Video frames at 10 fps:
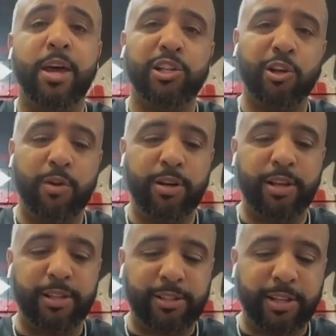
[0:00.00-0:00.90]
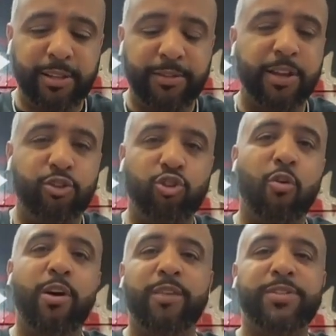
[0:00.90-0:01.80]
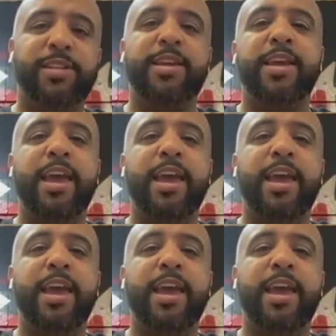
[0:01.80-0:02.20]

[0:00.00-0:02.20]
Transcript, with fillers: So, and the the joy of seeing